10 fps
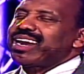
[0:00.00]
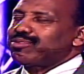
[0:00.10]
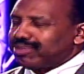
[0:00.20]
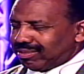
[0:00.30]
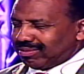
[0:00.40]

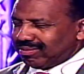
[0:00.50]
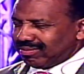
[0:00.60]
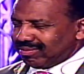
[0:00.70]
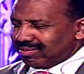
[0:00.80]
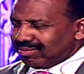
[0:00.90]
out.
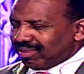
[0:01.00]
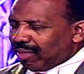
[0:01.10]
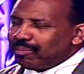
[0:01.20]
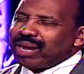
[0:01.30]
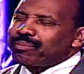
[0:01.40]

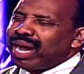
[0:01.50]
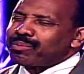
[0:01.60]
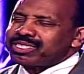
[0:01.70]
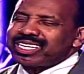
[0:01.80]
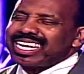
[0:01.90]
My
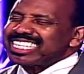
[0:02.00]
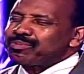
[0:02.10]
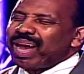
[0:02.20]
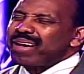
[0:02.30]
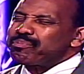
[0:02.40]
mama said,
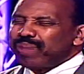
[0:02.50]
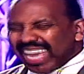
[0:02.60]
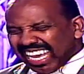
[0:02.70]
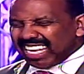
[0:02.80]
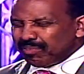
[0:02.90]
that's my
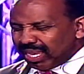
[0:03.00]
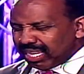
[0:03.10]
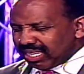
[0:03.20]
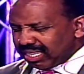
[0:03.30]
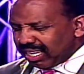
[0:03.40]

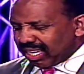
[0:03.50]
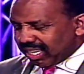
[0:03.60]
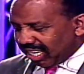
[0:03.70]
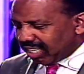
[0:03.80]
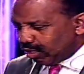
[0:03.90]
baby.
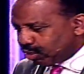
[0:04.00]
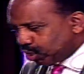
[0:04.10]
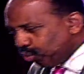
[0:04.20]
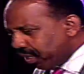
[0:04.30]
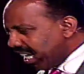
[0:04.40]
And you
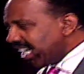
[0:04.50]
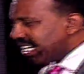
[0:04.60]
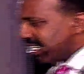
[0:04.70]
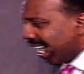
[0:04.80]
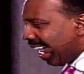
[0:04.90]

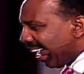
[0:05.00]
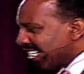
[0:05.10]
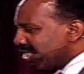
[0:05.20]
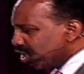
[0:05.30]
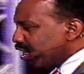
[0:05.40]

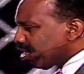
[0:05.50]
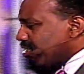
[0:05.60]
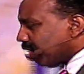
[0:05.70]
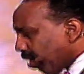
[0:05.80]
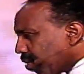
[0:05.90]
29
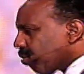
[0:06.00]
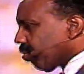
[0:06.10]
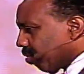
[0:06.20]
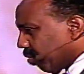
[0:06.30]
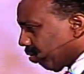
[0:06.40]
years
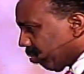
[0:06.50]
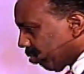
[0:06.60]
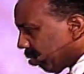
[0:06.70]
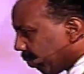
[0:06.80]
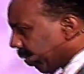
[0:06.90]
old.
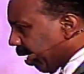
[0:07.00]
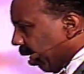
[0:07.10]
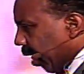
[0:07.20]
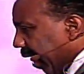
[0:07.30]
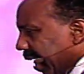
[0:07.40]

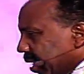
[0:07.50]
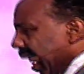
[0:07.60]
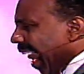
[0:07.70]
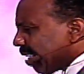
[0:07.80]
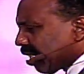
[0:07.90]
And
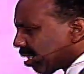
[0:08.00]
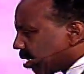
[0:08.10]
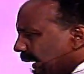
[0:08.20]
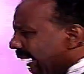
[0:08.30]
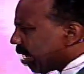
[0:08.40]
I
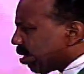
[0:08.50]
just